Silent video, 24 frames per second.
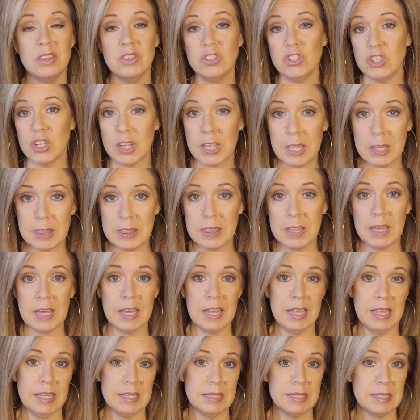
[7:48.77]
chicken
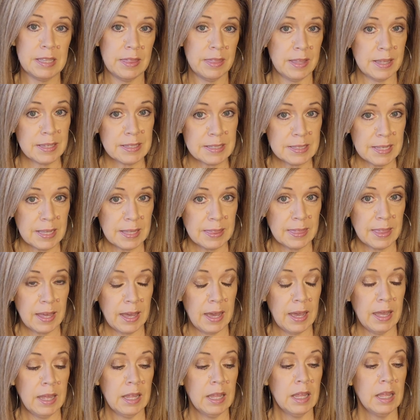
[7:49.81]
thighs, things like
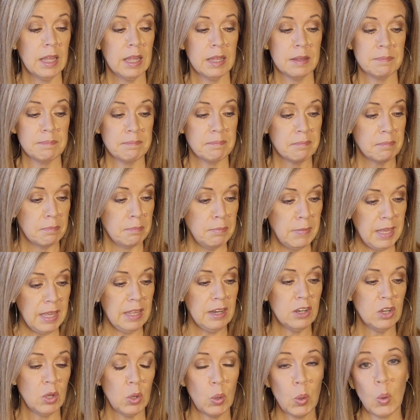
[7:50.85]
that.
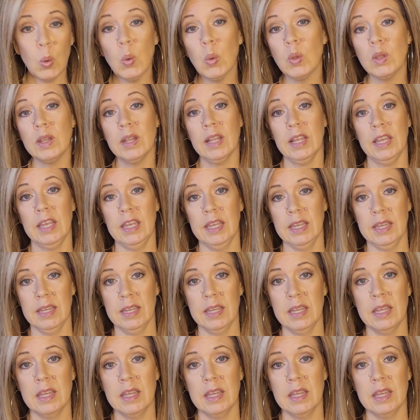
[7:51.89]
Meat only.